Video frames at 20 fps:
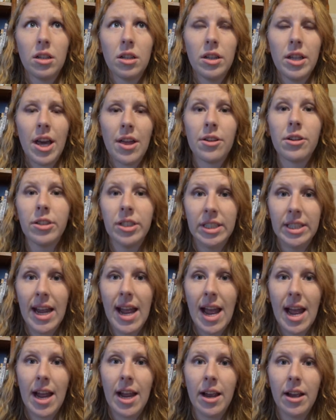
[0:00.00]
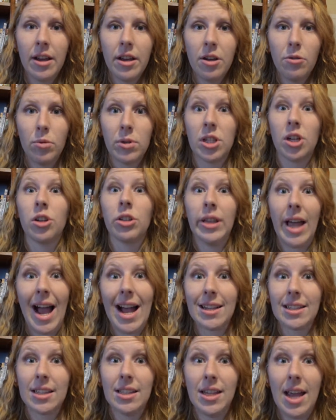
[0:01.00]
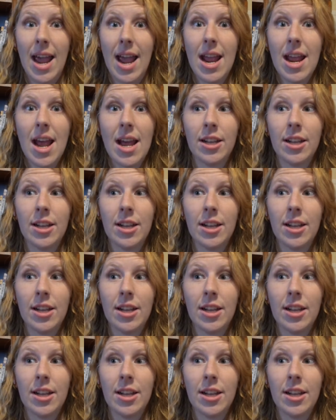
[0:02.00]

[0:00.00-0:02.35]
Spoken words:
the other day was her last day,